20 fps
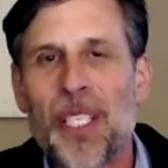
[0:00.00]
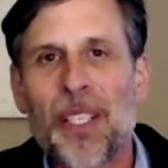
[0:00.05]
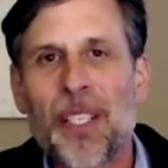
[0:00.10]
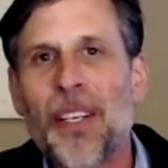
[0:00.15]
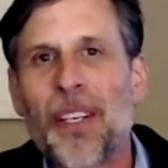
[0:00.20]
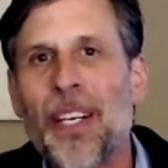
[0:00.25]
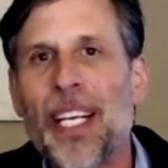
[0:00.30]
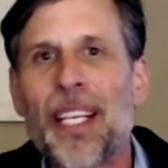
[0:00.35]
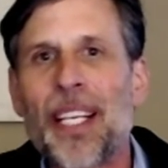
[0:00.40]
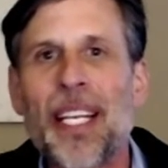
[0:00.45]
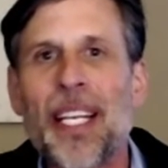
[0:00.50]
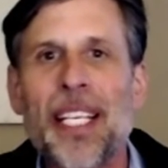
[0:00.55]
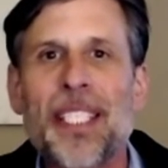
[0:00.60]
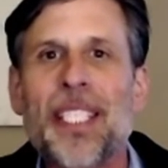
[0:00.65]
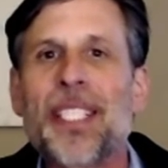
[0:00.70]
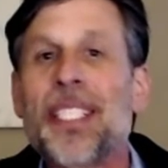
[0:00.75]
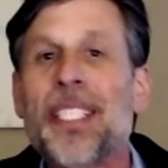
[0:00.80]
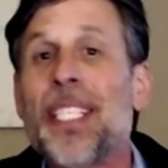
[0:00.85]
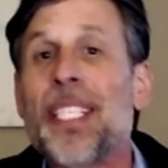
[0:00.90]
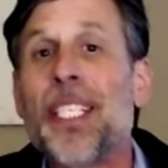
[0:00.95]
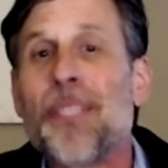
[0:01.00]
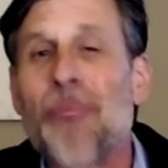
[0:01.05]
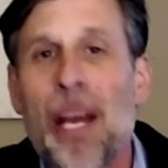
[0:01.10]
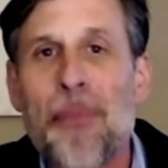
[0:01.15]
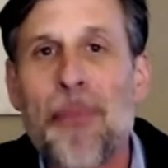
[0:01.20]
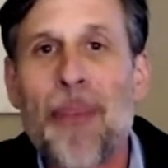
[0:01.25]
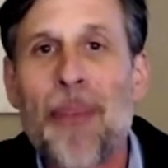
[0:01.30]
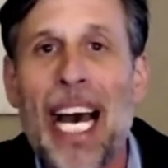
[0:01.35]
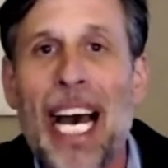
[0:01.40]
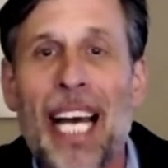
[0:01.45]
learning as it sees my
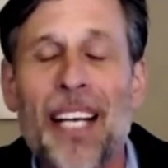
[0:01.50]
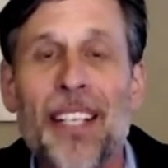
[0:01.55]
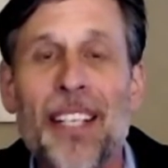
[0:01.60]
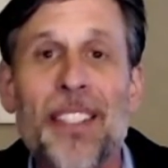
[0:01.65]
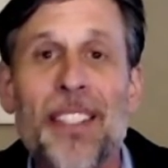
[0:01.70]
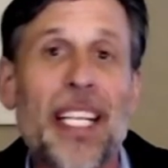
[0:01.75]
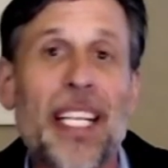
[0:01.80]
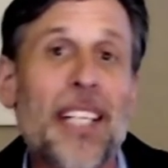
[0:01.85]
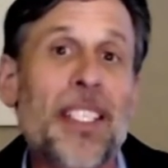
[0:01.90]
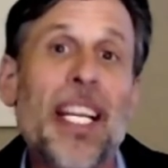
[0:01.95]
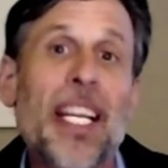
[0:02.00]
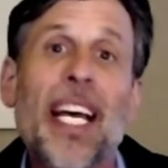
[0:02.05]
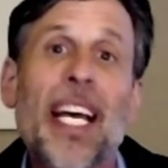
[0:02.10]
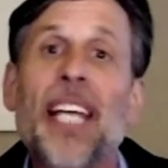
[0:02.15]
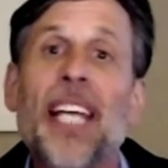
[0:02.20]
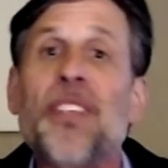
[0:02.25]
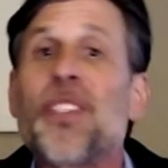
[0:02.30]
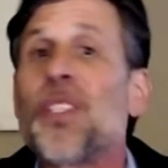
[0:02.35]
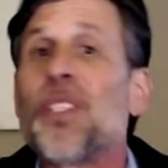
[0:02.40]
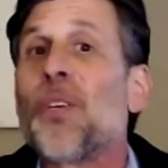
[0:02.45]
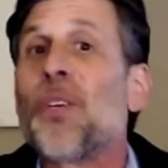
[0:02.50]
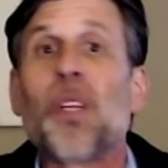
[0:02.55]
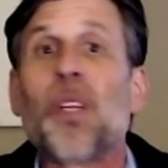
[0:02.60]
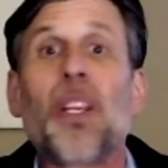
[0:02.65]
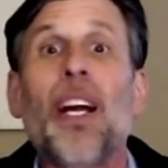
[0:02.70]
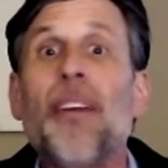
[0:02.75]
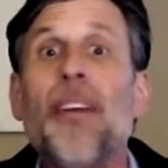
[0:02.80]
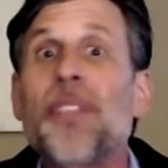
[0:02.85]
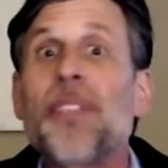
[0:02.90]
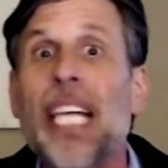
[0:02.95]
pattern and says hey stuart
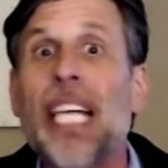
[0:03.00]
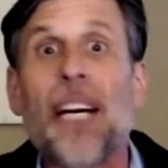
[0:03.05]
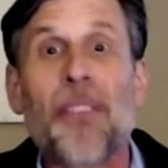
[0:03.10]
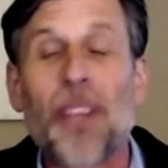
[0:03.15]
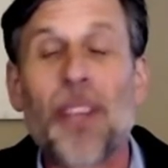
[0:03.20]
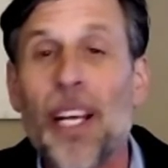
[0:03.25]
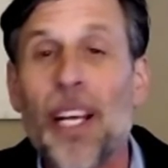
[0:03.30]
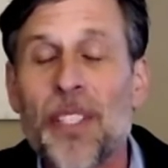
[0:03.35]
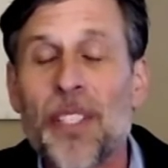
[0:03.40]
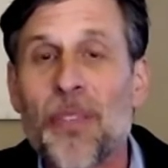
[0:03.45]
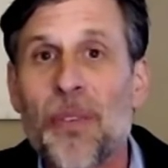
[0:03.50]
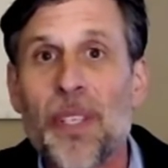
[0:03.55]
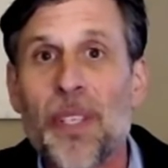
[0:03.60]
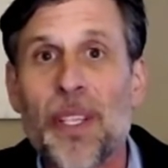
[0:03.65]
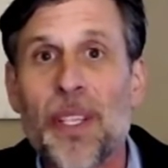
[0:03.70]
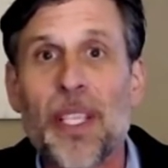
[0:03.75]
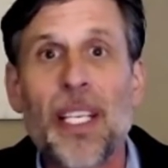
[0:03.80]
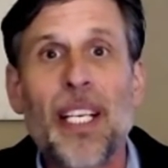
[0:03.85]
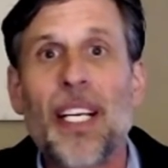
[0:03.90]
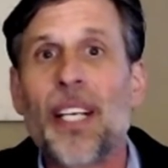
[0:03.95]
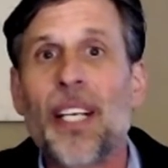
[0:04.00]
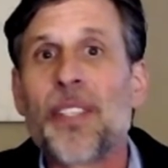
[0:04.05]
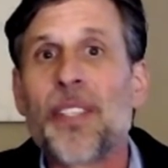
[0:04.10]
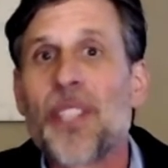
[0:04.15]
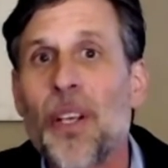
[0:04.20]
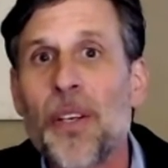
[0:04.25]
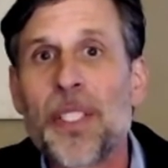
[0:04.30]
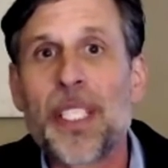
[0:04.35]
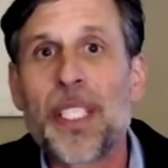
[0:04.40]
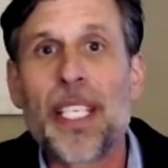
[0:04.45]
loves to have lunch with
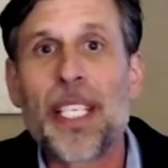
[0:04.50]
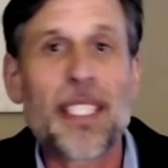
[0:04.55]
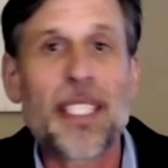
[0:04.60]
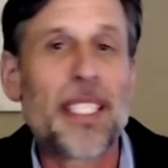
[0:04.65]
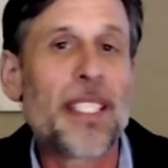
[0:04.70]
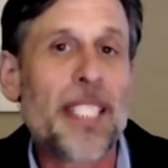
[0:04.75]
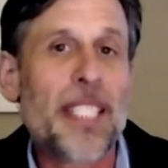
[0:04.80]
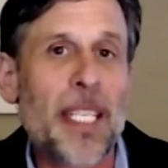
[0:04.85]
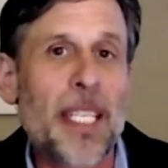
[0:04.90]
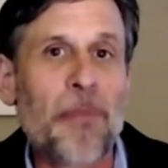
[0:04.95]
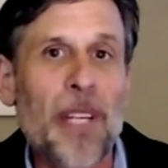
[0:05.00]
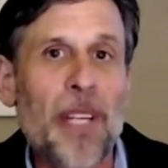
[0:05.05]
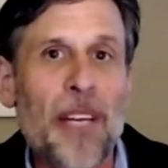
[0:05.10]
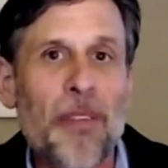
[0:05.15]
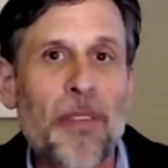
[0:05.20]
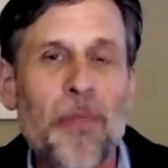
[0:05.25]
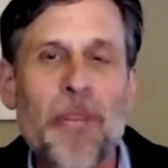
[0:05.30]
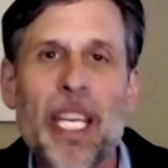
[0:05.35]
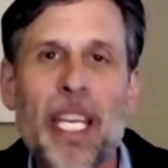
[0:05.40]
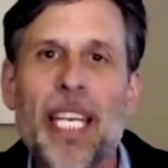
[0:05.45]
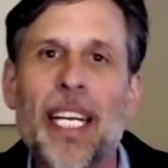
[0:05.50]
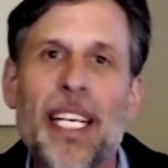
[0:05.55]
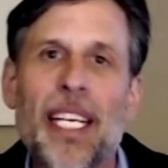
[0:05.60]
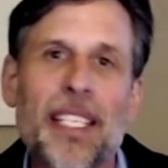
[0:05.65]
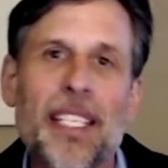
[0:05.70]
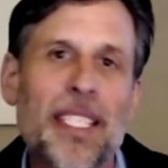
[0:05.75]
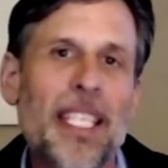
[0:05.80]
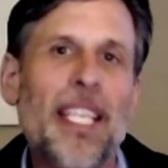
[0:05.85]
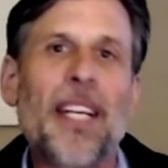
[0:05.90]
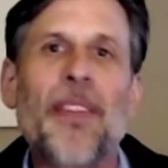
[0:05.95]
associates and skip level
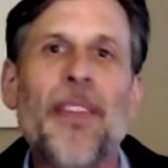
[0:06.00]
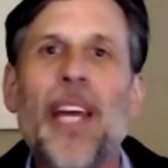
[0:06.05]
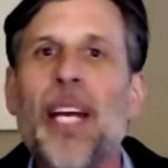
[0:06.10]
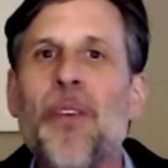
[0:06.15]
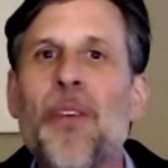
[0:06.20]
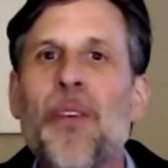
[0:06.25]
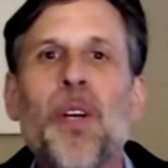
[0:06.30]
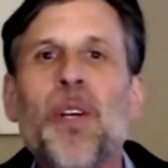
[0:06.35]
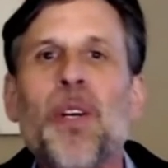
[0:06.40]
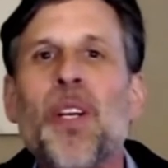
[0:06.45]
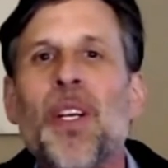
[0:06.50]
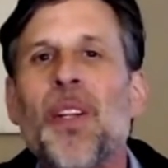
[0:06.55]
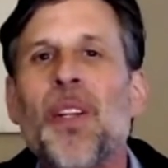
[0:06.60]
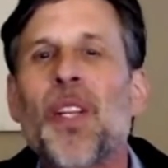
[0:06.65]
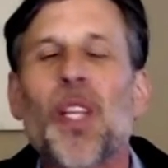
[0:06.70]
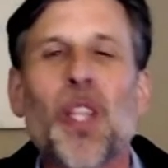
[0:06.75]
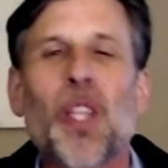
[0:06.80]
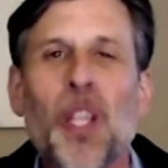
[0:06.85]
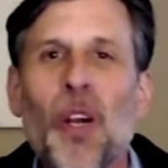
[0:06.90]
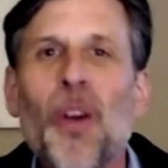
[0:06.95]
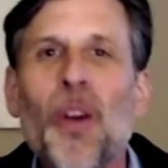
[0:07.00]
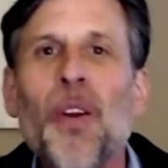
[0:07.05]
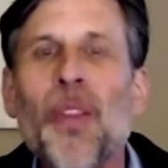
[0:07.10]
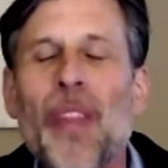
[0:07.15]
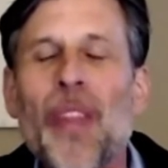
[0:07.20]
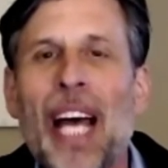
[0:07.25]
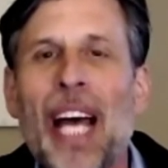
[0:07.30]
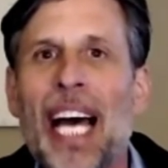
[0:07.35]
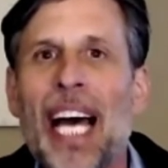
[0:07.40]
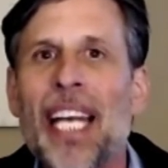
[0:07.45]
meetings then it would learn
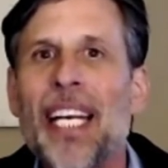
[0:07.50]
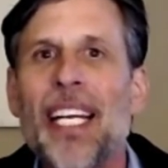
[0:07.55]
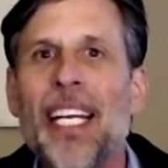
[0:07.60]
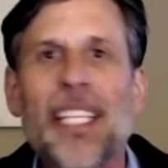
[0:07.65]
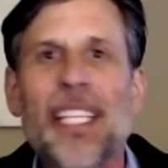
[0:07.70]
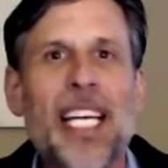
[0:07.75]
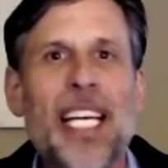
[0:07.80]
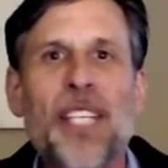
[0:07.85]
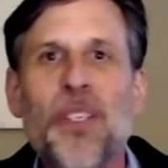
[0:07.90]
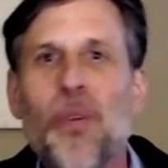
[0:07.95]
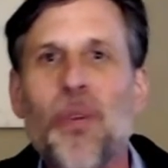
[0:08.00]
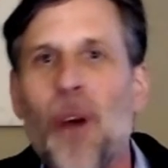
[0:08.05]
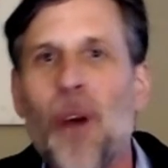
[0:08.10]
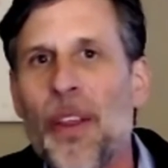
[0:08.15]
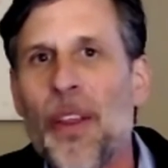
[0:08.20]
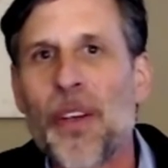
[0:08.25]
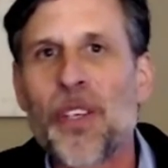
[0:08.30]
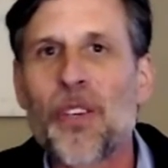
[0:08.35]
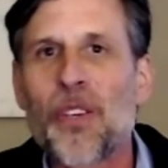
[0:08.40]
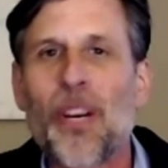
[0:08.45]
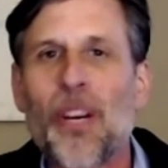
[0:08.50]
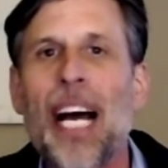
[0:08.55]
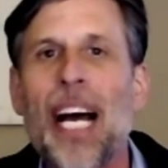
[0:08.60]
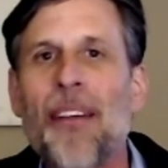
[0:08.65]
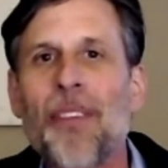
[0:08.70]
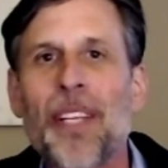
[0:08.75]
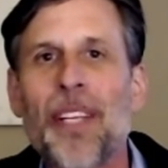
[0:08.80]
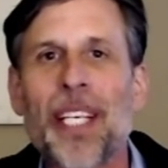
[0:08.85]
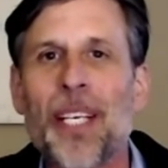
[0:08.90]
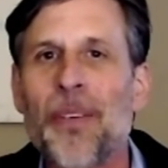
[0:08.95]
that and as i do other
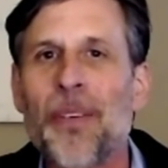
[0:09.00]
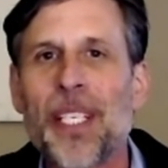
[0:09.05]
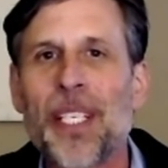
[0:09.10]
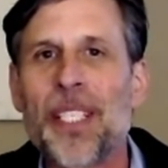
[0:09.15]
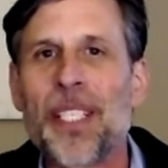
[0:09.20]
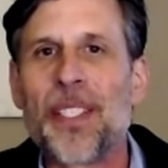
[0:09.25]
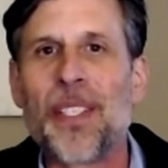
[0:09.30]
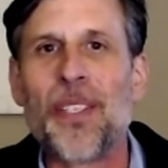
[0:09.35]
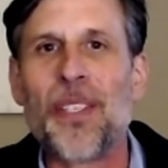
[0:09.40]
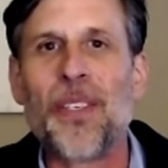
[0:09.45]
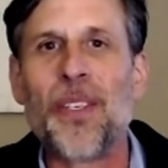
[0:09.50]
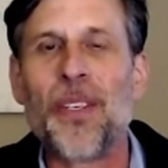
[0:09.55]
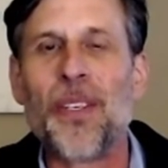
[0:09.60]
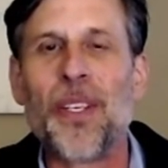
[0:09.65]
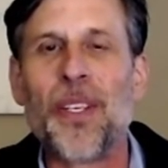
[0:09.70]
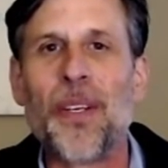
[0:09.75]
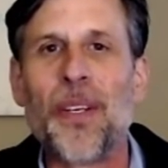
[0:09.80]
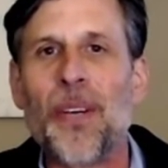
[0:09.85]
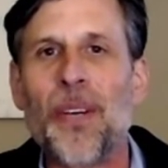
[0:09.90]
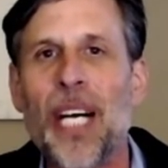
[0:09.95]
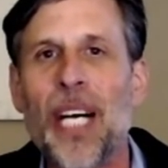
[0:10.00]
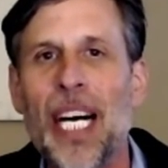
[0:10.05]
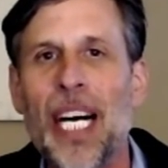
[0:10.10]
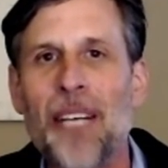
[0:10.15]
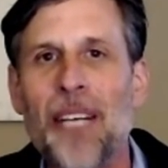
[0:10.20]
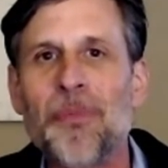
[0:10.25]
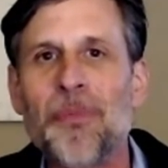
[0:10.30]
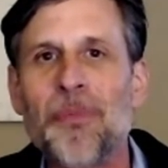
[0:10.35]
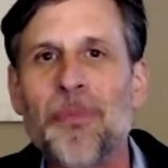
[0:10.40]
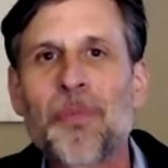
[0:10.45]
traveling it would continue to
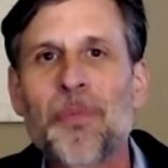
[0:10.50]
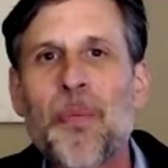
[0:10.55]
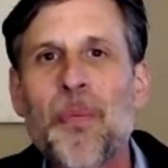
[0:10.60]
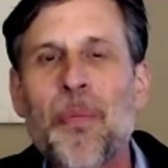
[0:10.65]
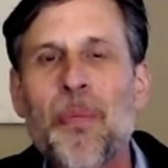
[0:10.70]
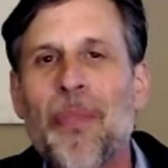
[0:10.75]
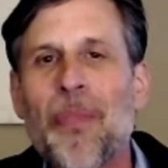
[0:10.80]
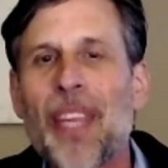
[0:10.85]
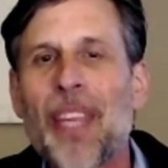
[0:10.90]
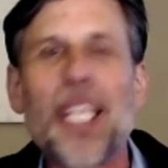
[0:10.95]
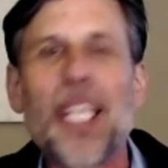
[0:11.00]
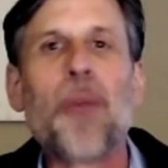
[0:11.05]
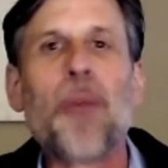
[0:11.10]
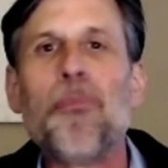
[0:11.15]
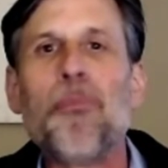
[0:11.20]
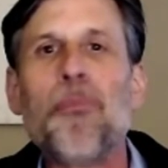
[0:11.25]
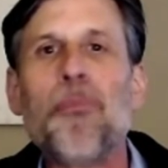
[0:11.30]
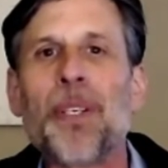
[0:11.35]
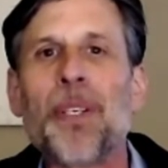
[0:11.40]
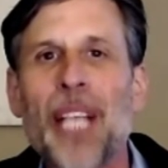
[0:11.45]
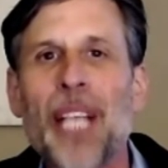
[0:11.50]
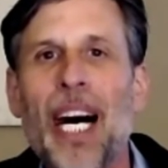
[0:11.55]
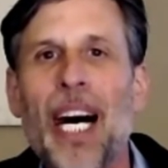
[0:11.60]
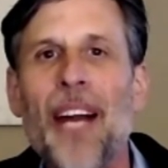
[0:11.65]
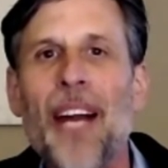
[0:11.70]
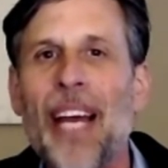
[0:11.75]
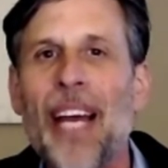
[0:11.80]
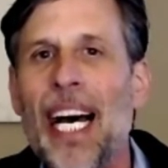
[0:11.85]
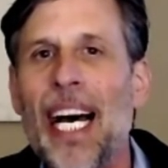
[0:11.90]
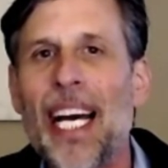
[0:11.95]
um, you know build on
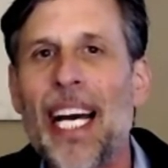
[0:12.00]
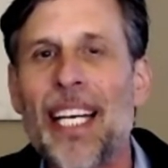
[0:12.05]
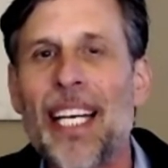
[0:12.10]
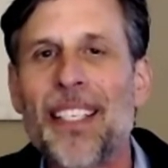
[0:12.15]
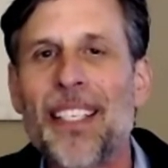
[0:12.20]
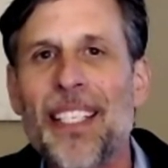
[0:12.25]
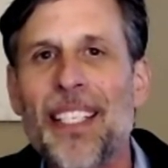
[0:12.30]
that and